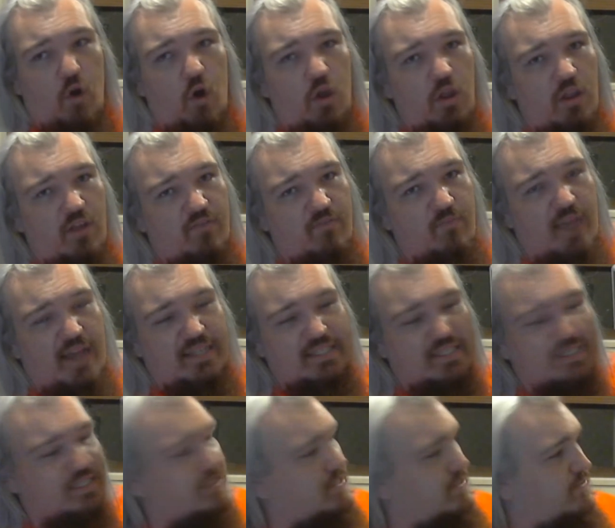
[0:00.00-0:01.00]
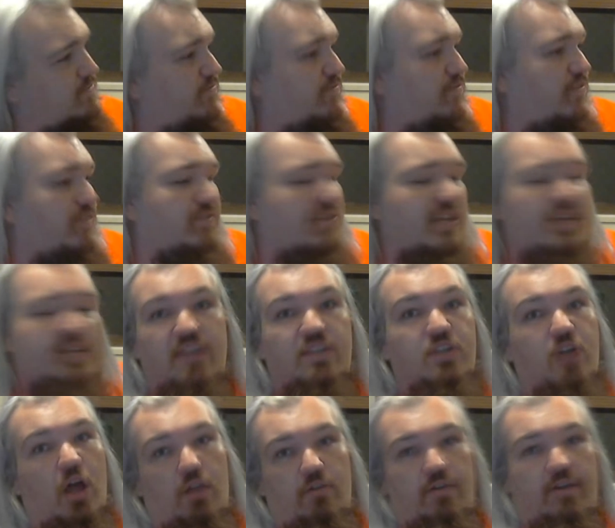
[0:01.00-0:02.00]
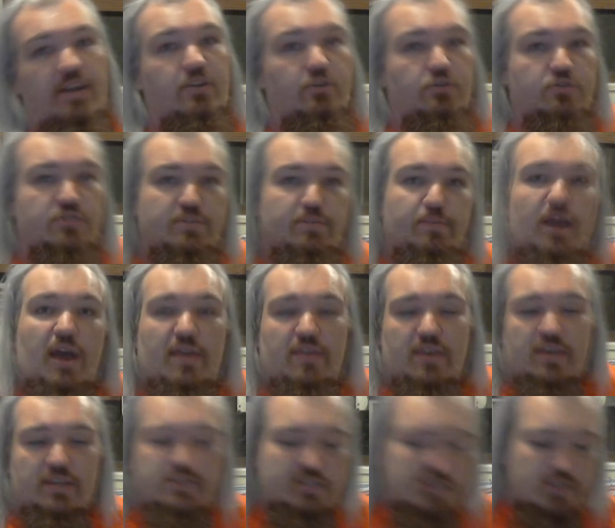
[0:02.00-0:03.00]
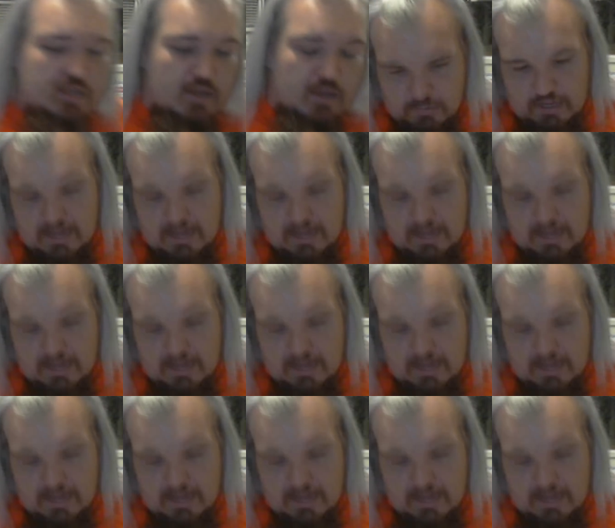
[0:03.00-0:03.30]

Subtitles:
all of my $50 dues to buy this.